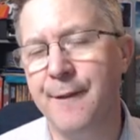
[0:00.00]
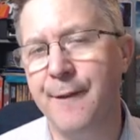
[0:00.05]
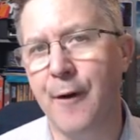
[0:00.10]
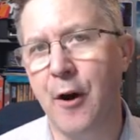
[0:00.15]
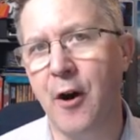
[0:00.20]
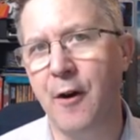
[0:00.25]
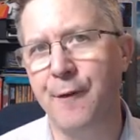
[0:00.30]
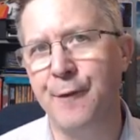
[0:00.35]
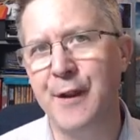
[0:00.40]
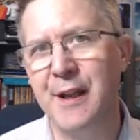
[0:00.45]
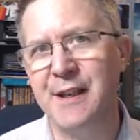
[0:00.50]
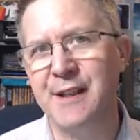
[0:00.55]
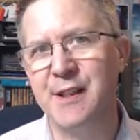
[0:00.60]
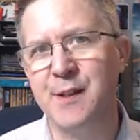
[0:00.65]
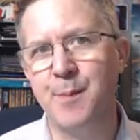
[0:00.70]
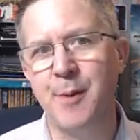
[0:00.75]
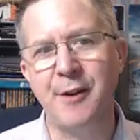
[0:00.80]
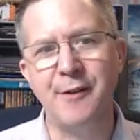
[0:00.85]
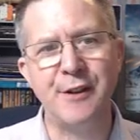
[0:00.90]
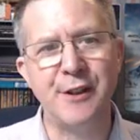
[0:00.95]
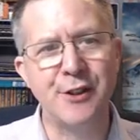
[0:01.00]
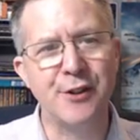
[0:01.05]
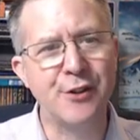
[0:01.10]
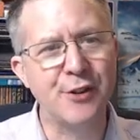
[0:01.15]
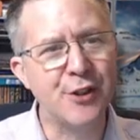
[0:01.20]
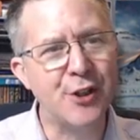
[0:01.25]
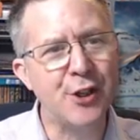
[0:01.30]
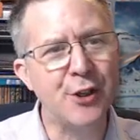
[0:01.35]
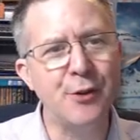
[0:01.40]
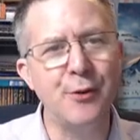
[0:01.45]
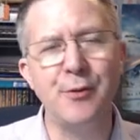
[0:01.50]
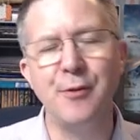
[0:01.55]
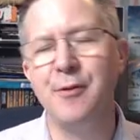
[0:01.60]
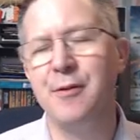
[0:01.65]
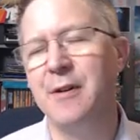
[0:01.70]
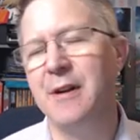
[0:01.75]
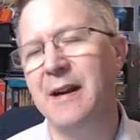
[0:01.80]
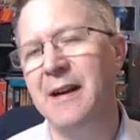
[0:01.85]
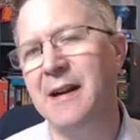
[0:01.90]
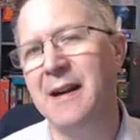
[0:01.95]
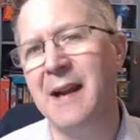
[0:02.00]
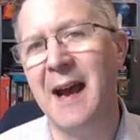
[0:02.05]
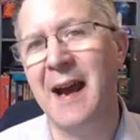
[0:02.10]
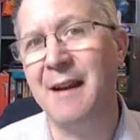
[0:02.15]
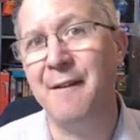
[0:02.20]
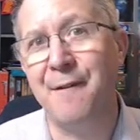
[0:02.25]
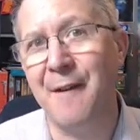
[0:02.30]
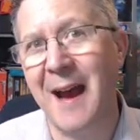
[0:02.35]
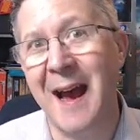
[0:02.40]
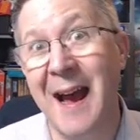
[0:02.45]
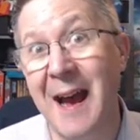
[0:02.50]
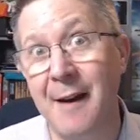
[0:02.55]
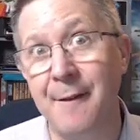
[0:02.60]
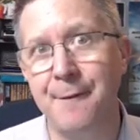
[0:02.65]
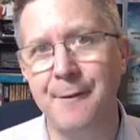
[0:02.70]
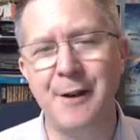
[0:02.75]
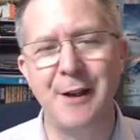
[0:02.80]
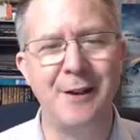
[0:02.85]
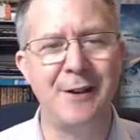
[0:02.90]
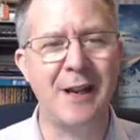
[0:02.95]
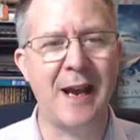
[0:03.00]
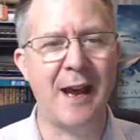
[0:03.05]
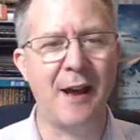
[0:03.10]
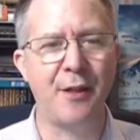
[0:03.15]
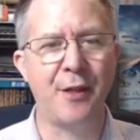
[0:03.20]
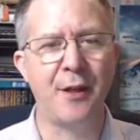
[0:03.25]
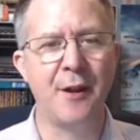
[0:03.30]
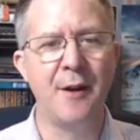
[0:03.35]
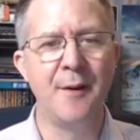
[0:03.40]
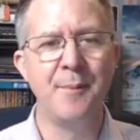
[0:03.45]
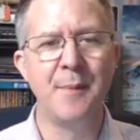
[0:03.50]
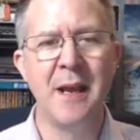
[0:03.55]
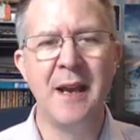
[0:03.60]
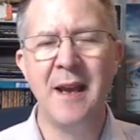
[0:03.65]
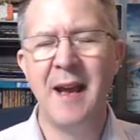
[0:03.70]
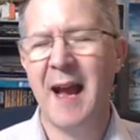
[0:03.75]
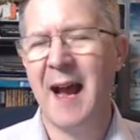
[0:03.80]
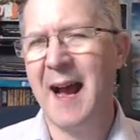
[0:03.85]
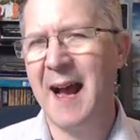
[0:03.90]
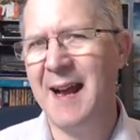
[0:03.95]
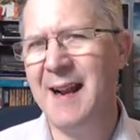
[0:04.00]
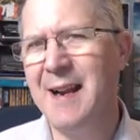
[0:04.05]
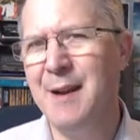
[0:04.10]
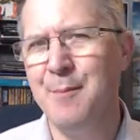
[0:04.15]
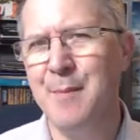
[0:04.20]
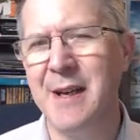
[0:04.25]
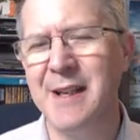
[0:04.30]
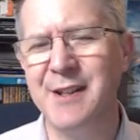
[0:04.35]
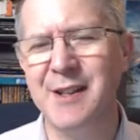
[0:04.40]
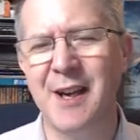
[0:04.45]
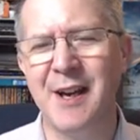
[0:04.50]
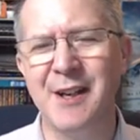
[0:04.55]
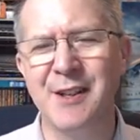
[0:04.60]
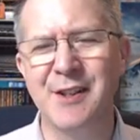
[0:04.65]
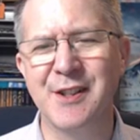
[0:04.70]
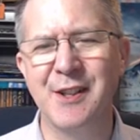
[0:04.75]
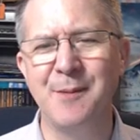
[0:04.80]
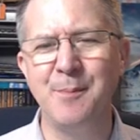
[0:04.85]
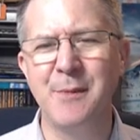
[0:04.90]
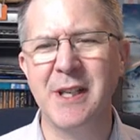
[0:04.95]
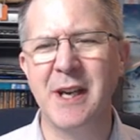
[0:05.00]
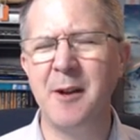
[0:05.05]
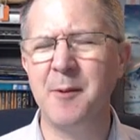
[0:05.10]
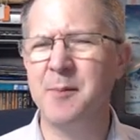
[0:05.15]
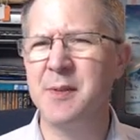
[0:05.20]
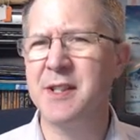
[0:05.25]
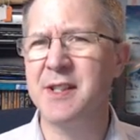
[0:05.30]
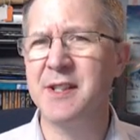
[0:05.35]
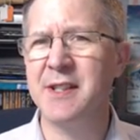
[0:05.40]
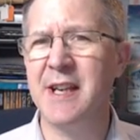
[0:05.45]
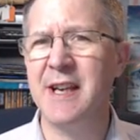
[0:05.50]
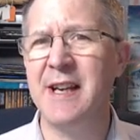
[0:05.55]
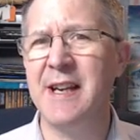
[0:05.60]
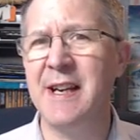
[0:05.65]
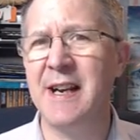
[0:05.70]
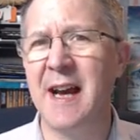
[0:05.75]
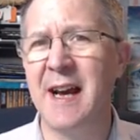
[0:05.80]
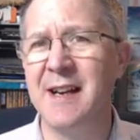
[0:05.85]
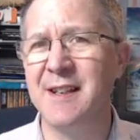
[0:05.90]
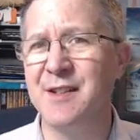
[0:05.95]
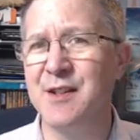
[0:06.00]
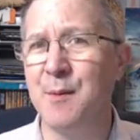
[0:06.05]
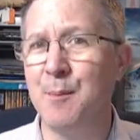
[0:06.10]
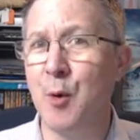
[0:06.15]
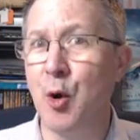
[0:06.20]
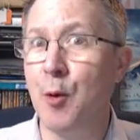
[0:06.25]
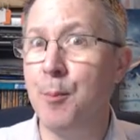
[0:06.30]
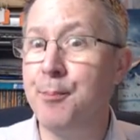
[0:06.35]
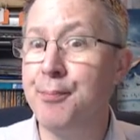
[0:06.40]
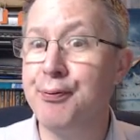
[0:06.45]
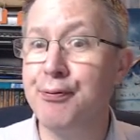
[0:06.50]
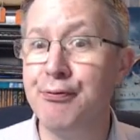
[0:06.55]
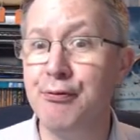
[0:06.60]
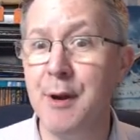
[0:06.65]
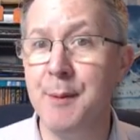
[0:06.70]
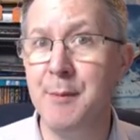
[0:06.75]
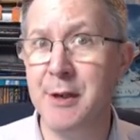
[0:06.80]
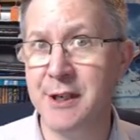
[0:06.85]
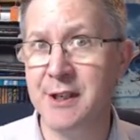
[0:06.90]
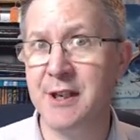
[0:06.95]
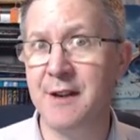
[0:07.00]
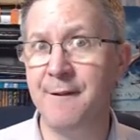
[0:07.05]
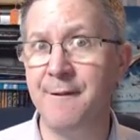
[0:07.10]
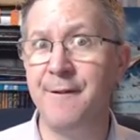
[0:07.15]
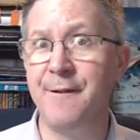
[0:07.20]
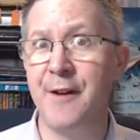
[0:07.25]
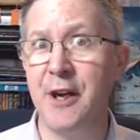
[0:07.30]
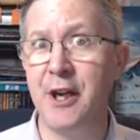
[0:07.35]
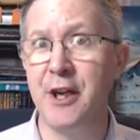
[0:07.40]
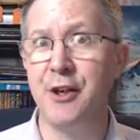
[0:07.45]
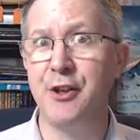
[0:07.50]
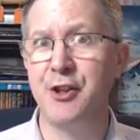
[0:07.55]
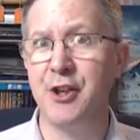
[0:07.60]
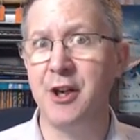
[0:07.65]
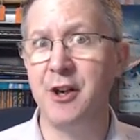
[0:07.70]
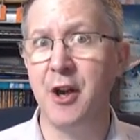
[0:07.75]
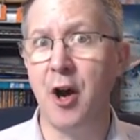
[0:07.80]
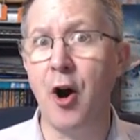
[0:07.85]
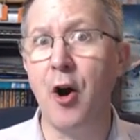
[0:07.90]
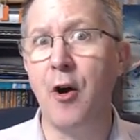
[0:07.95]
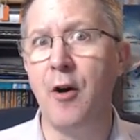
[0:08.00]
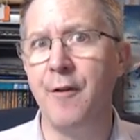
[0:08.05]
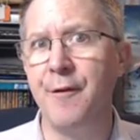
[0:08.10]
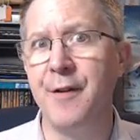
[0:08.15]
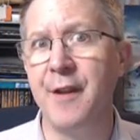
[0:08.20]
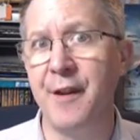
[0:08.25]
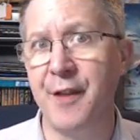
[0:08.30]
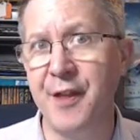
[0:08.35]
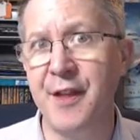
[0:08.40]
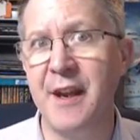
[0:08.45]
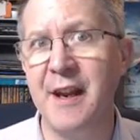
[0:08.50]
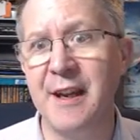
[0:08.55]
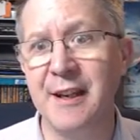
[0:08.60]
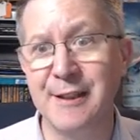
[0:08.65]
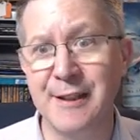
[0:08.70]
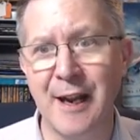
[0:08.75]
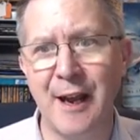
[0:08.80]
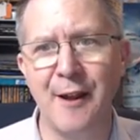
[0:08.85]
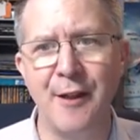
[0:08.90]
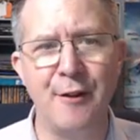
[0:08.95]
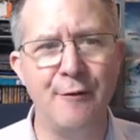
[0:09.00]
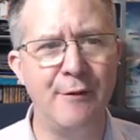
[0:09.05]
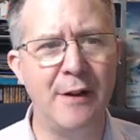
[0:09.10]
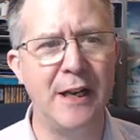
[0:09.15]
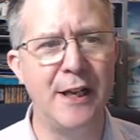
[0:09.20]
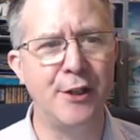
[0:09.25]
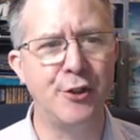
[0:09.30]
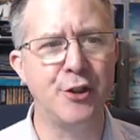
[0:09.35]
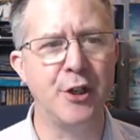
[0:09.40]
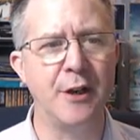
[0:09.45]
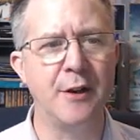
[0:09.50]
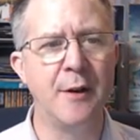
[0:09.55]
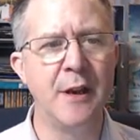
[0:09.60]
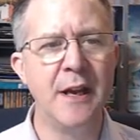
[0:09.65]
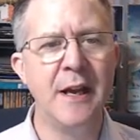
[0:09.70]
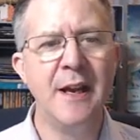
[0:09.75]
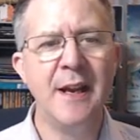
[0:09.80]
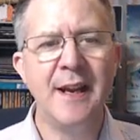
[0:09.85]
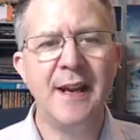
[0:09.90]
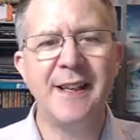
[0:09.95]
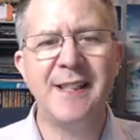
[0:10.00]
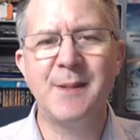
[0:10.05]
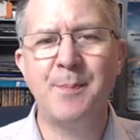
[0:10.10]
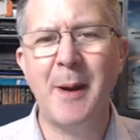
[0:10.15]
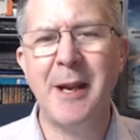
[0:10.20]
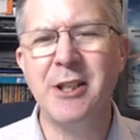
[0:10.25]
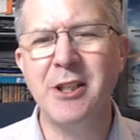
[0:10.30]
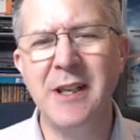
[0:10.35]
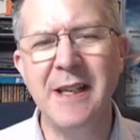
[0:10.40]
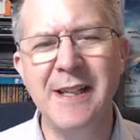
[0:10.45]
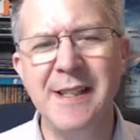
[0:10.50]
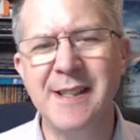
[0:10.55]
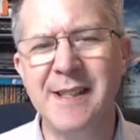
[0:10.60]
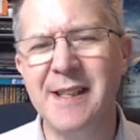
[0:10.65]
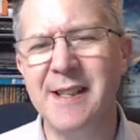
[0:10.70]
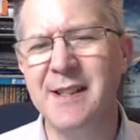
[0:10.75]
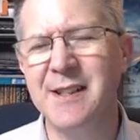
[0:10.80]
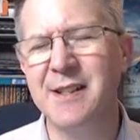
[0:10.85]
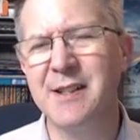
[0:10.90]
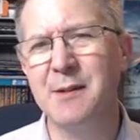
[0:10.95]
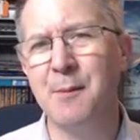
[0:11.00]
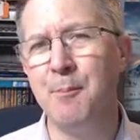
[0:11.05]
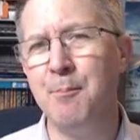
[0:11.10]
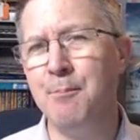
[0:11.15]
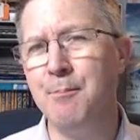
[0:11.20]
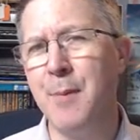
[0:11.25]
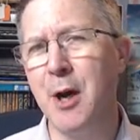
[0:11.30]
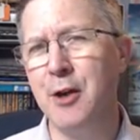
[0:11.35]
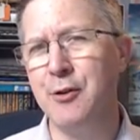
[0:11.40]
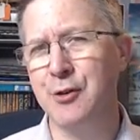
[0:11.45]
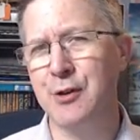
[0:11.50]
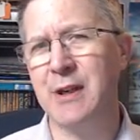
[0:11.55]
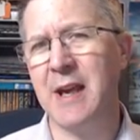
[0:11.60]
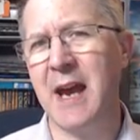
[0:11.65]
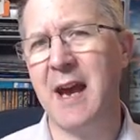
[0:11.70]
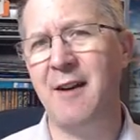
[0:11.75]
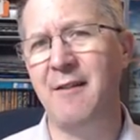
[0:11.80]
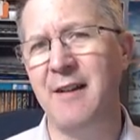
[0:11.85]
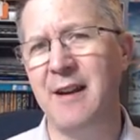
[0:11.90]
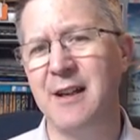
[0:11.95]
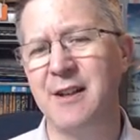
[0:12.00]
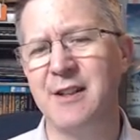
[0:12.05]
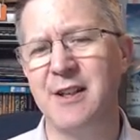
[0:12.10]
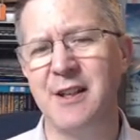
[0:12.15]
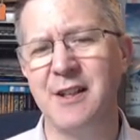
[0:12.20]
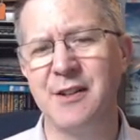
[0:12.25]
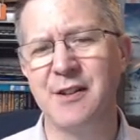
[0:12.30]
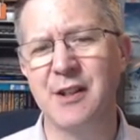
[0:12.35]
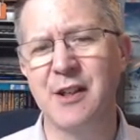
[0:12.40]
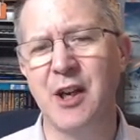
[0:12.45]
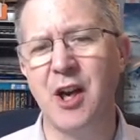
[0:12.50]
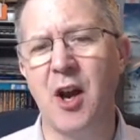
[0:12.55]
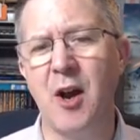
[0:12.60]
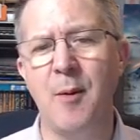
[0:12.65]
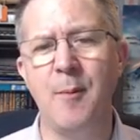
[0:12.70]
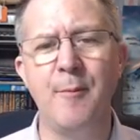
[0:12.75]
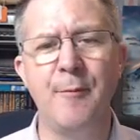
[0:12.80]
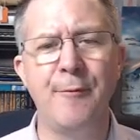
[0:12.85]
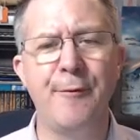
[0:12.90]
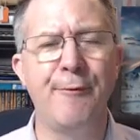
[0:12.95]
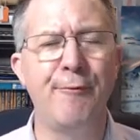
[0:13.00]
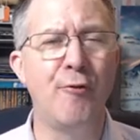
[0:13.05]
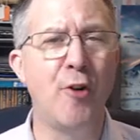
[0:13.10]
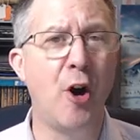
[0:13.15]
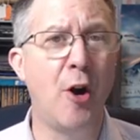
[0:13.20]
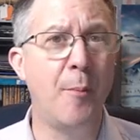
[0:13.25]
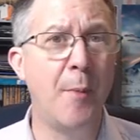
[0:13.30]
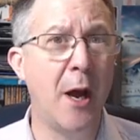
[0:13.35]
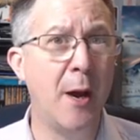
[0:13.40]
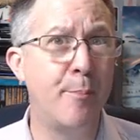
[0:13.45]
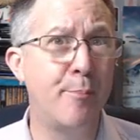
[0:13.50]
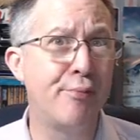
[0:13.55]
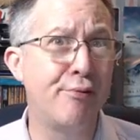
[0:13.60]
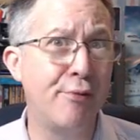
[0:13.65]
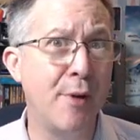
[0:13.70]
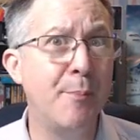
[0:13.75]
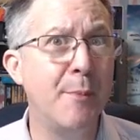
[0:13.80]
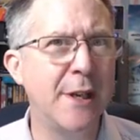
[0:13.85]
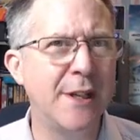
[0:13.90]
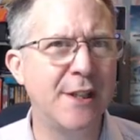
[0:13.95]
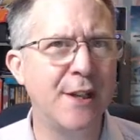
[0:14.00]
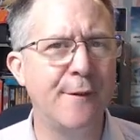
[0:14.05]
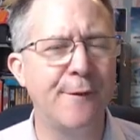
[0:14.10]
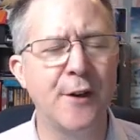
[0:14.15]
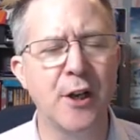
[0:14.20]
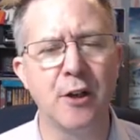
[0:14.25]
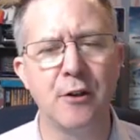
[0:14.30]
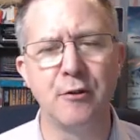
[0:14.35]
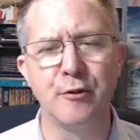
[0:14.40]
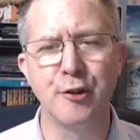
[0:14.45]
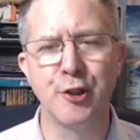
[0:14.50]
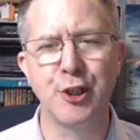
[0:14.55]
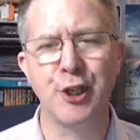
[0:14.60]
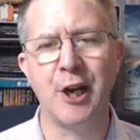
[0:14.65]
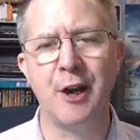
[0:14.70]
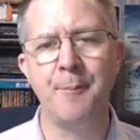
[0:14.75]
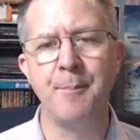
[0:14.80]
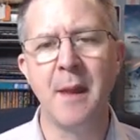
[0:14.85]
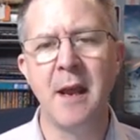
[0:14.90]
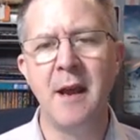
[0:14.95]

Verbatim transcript: of these spirits to life after death. Animists are sometimes seen as the more primitive version of the theist and the religion, especially since most characters come from a primitive culture.